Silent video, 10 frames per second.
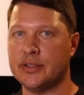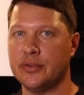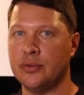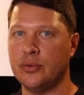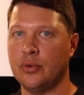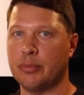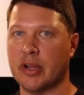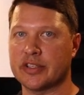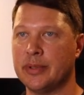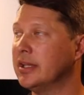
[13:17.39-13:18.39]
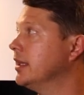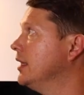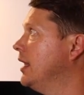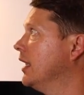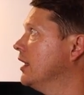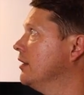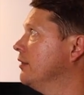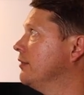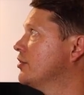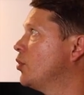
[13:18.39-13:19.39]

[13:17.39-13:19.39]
to approximately negative